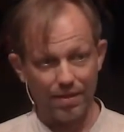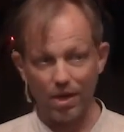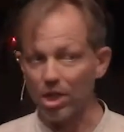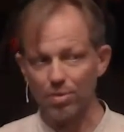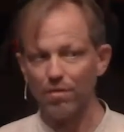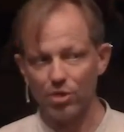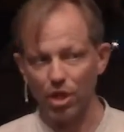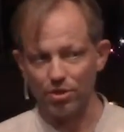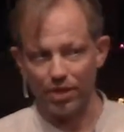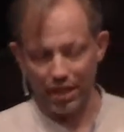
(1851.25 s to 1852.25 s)
The Gospel of
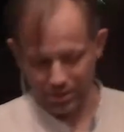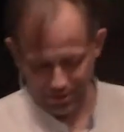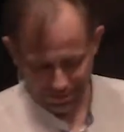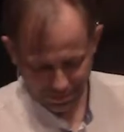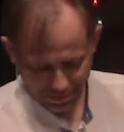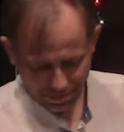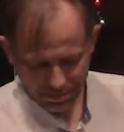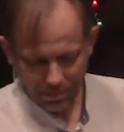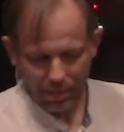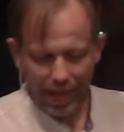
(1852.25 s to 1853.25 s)
John says,
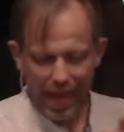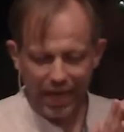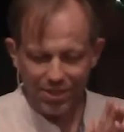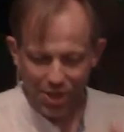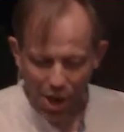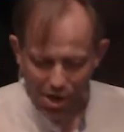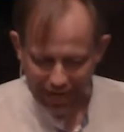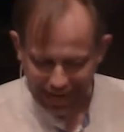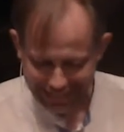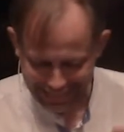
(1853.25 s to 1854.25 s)
as
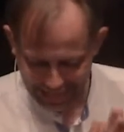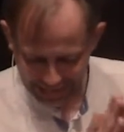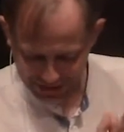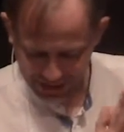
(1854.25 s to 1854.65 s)
long as